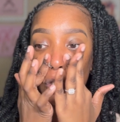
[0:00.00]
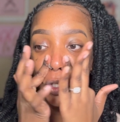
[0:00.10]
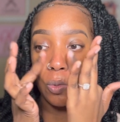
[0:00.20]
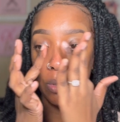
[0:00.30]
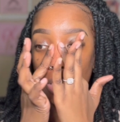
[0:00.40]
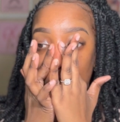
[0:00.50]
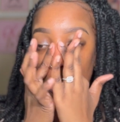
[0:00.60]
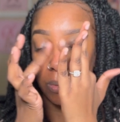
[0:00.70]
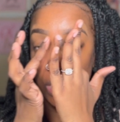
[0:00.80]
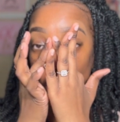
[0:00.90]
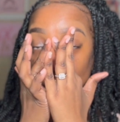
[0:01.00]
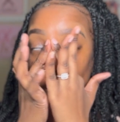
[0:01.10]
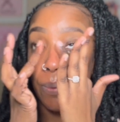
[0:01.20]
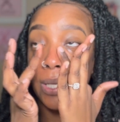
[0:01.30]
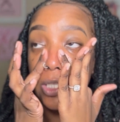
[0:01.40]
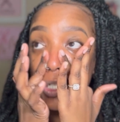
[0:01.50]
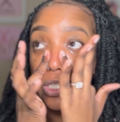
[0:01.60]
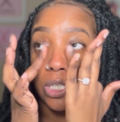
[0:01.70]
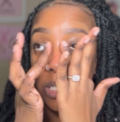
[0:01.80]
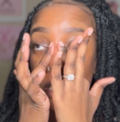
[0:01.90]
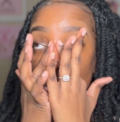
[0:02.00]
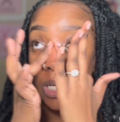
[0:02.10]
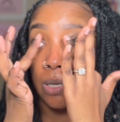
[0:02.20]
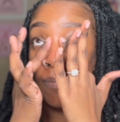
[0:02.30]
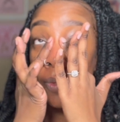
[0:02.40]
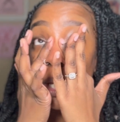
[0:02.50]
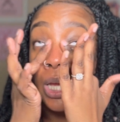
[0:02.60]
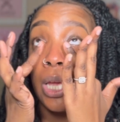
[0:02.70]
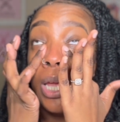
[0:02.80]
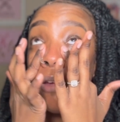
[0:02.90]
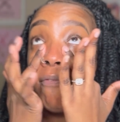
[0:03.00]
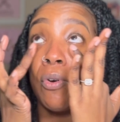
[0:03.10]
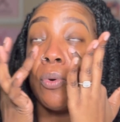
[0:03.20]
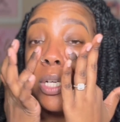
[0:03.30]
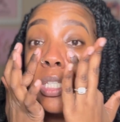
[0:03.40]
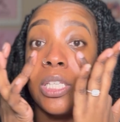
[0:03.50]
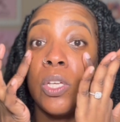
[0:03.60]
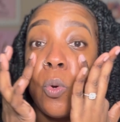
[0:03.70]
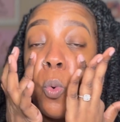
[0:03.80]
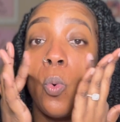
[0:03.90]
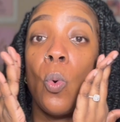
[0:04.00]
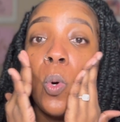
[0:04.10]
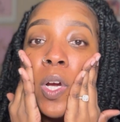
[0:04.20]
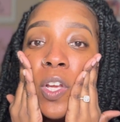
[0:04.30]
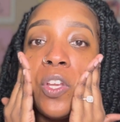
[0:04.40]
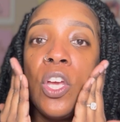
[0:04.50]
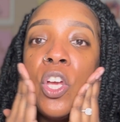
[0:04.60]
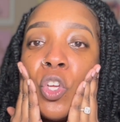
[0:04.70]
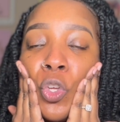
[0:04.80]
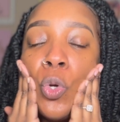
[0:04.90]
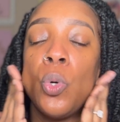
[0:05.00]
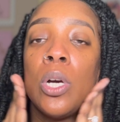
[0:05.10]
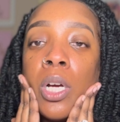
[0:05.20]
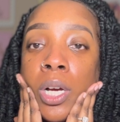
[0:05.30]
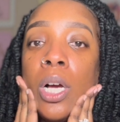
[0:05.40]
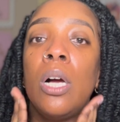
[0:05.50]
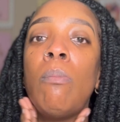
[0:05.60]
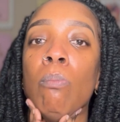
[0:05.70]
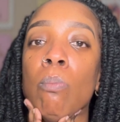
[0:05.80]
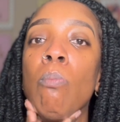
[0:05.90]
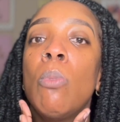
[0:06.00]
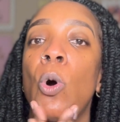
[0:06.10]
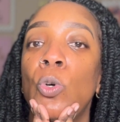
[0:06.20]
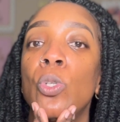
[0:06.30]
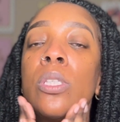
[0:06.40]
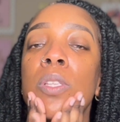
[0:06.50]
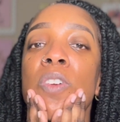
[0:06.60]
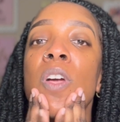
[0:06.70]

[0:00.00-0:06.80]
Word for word: So you want to continue to press it into the skin and focus it on your most